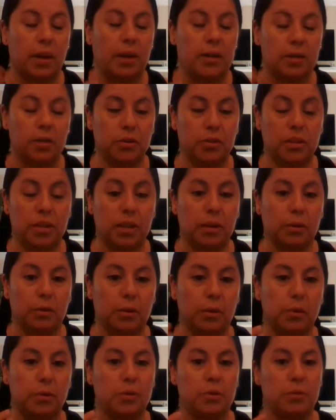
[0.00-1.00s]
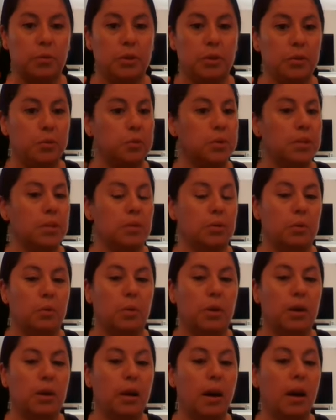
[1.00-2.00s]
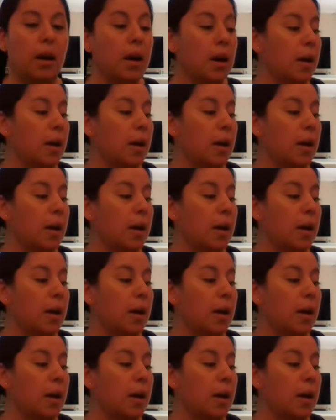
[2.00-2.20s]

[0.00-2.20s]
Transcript: your skin grows or reduces or whatnot.